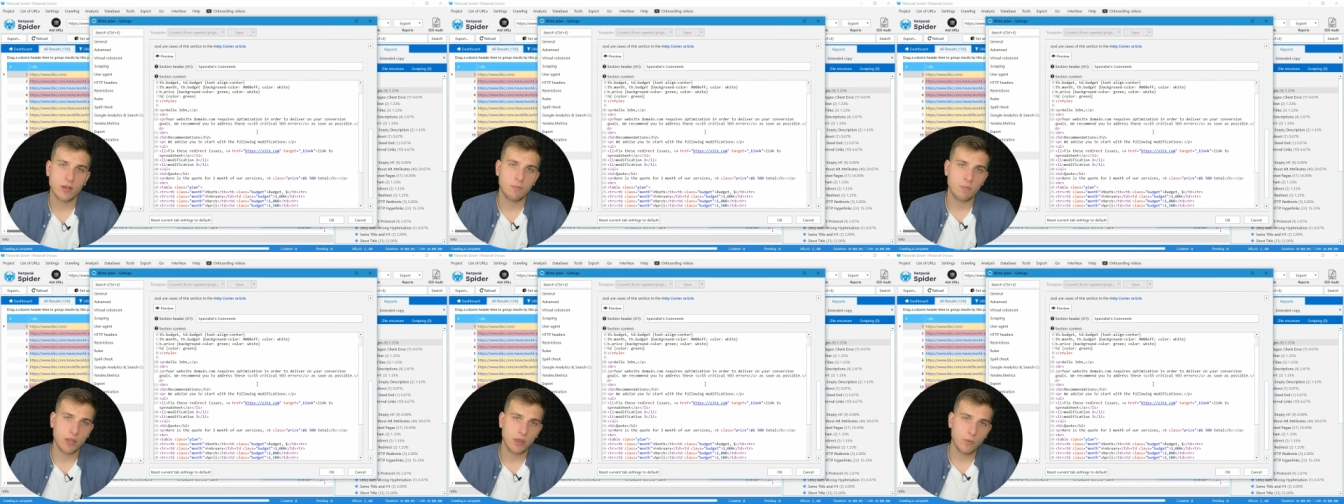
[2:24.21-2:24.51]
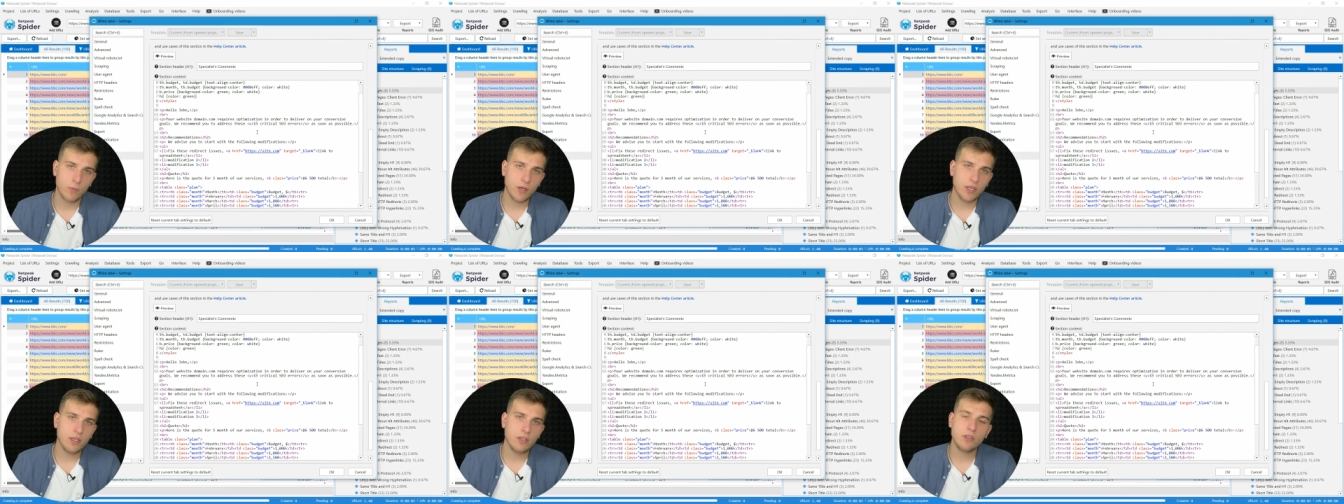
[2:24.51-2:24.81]
By
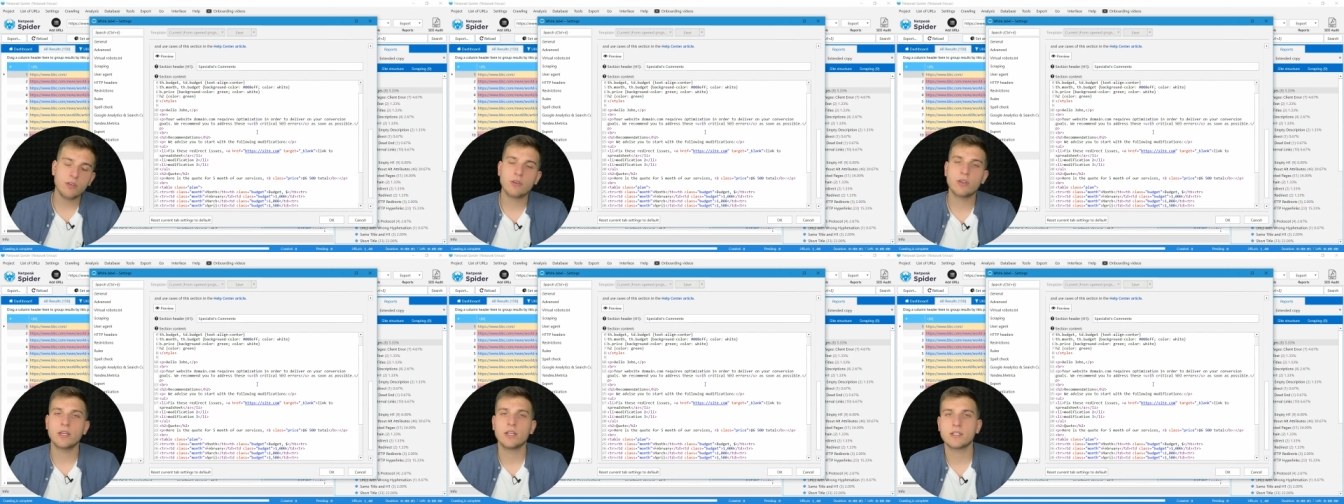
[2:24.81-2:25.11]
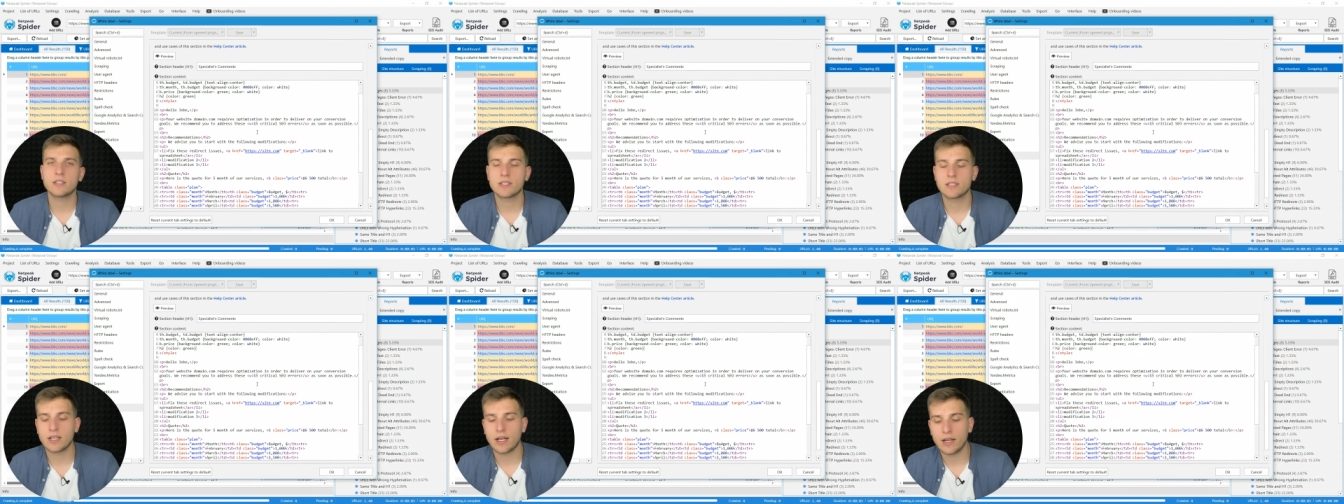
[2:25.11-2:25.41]
the way, you
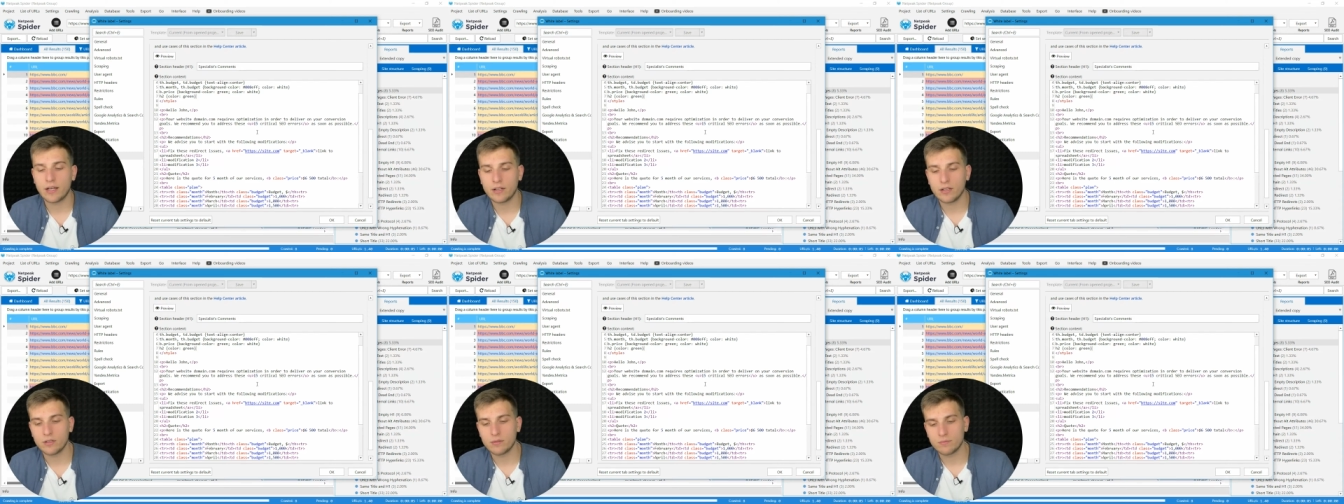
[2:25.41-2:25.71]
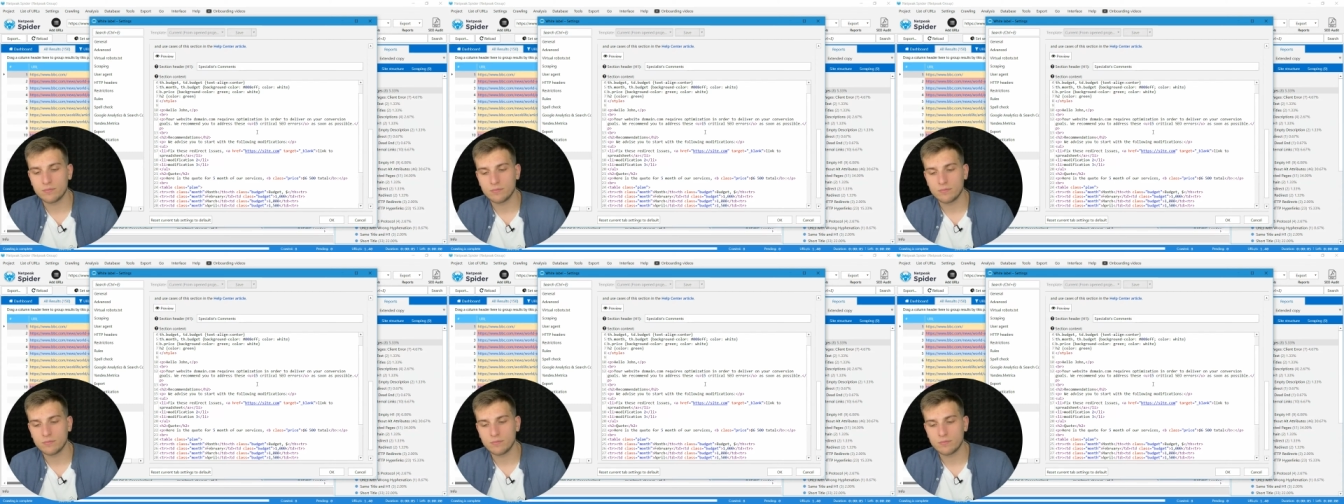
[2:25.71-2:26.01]
can style
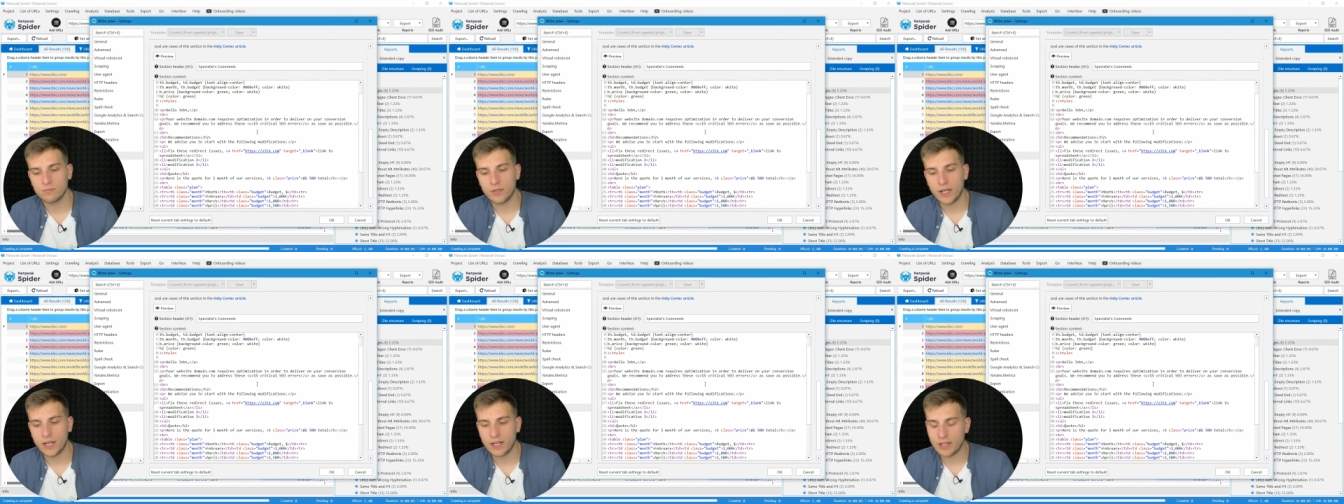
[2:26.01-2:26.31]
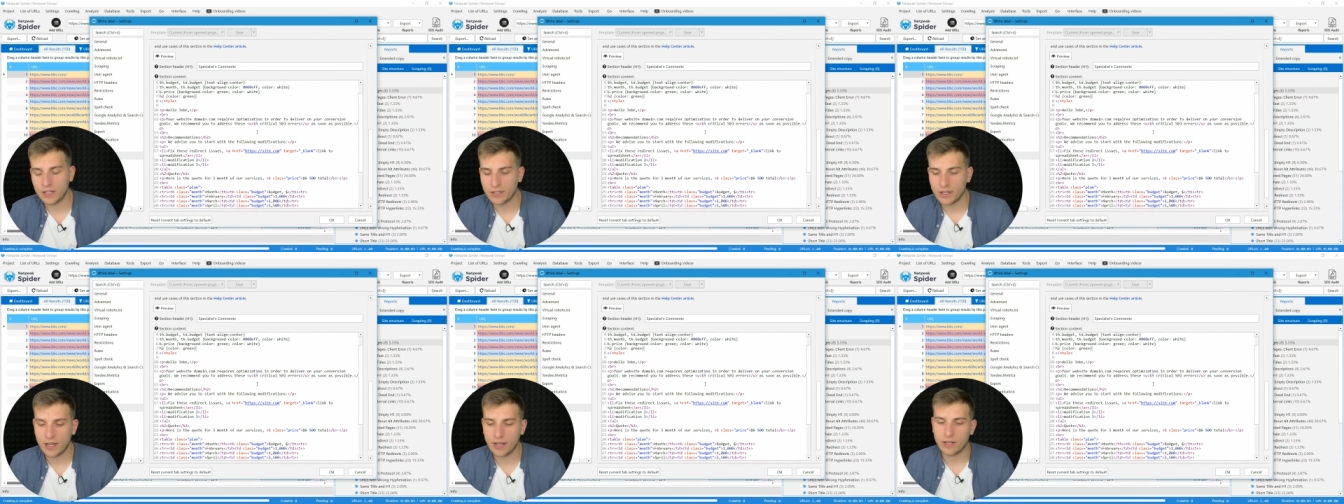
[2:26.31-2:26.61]

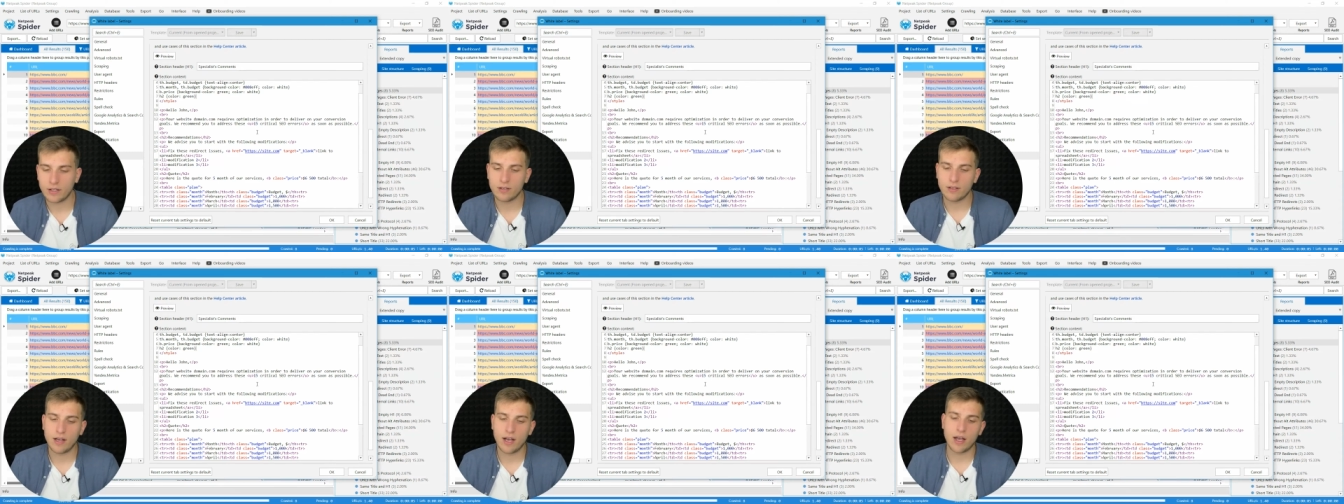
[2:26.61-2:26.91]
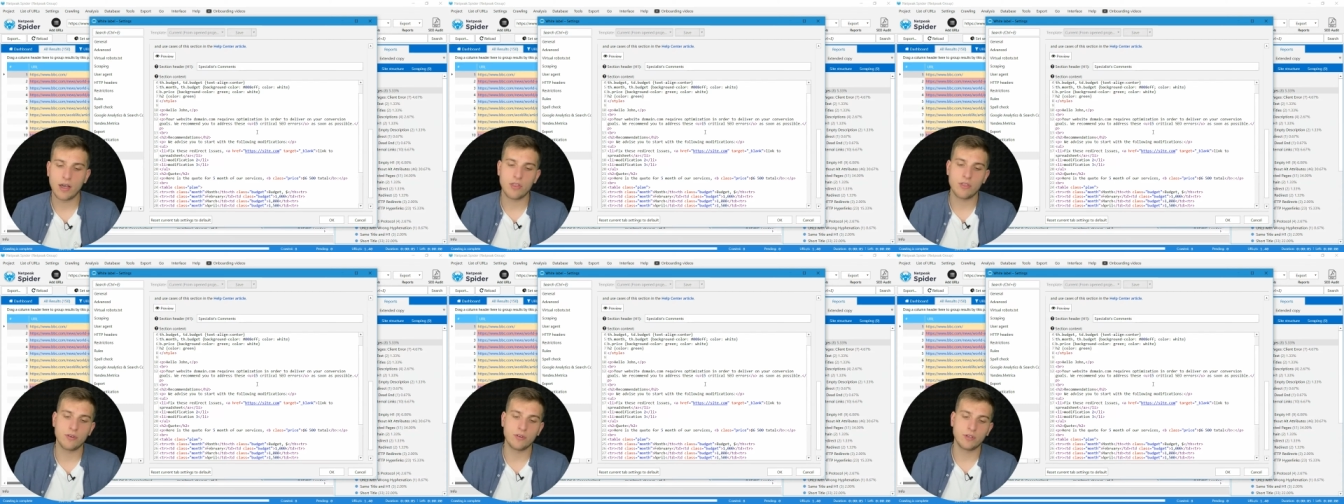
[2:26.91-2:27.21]
any tag
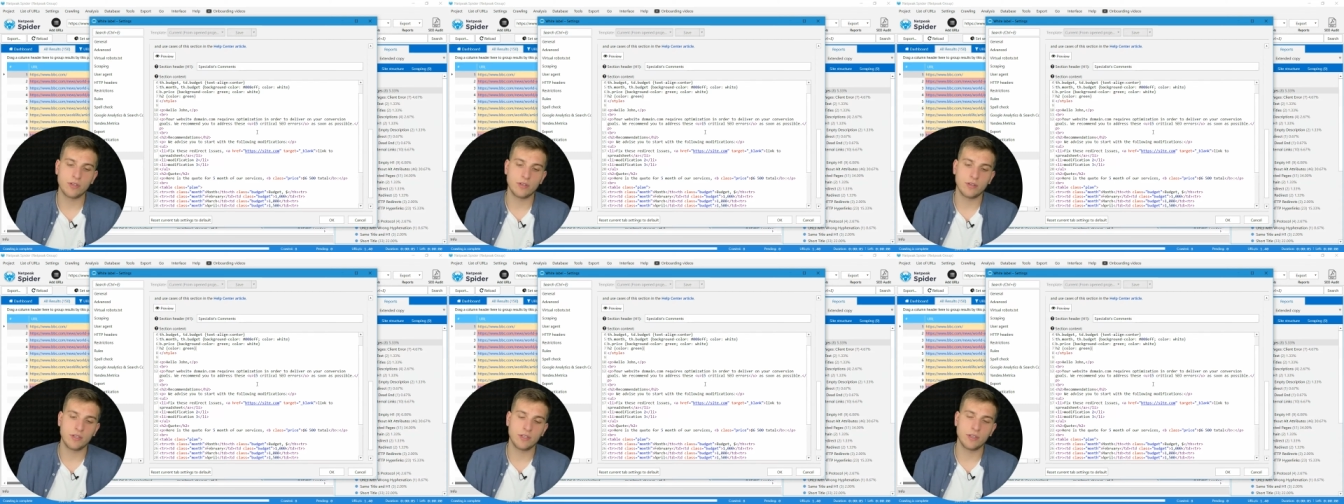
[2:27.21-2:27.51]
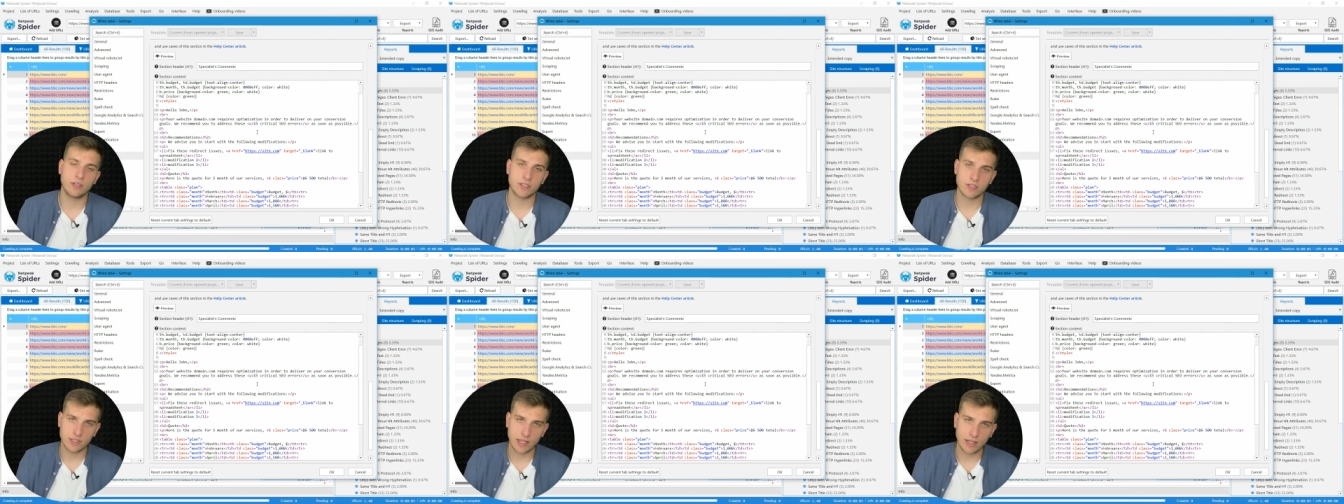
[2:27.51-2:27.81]
either
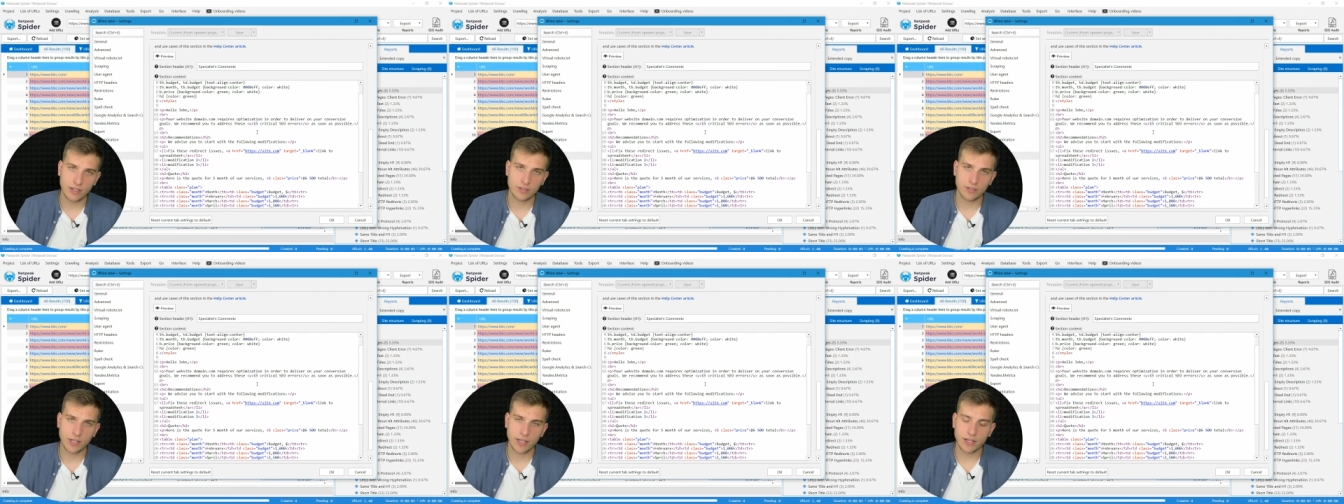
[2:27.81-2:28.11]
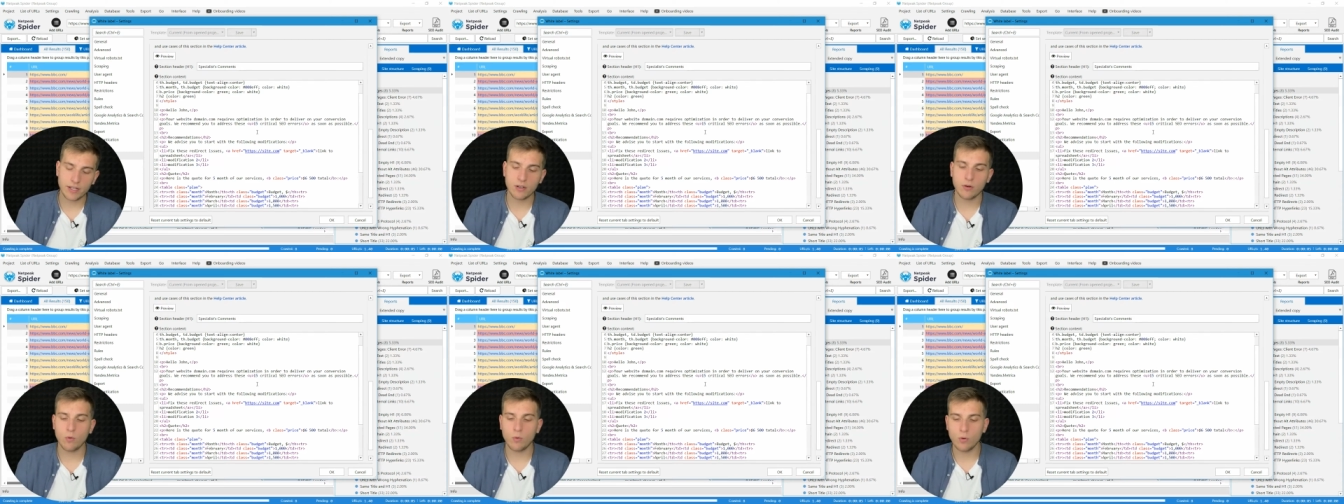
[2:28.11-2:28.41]
in the style tag